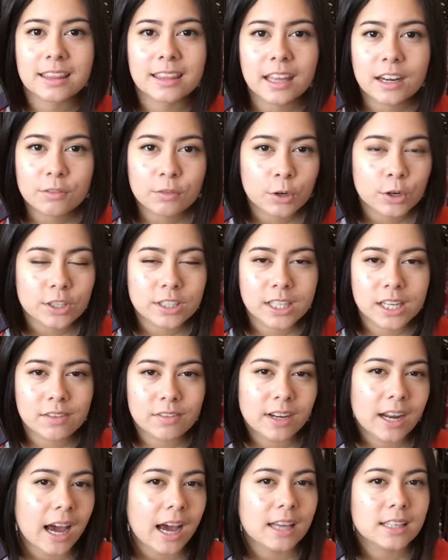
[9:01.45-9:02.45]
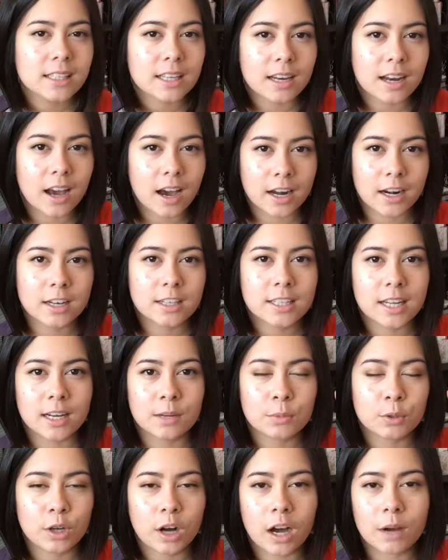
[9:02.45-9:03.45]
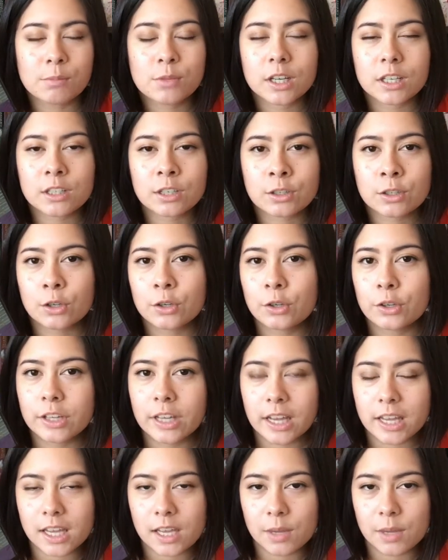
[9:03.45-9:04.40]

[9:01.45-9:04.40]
Then of course, even as an unattainable object, Kaguya